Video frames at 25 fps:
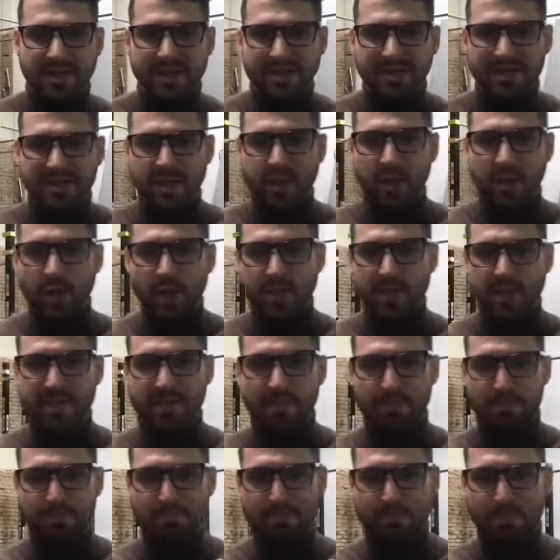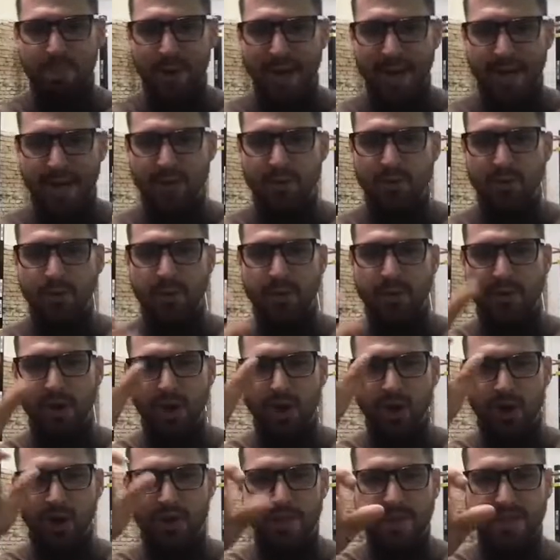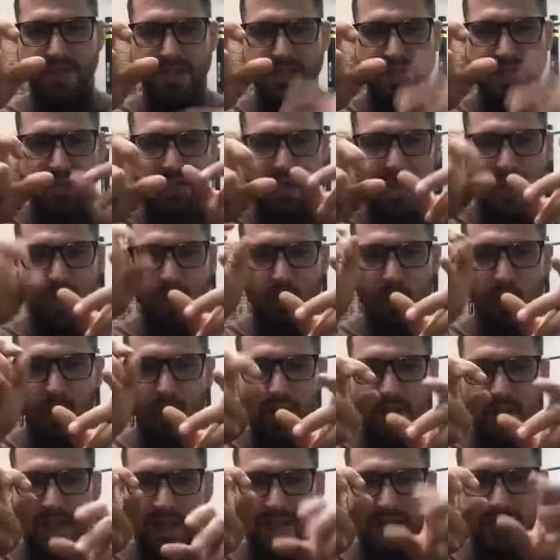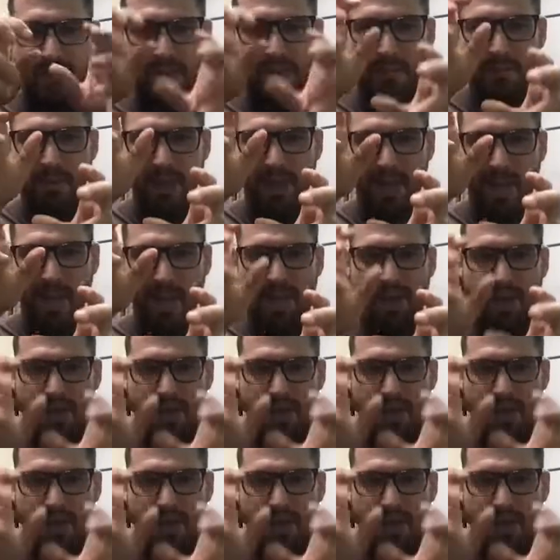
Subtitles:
looks better with all the detail work in the middle.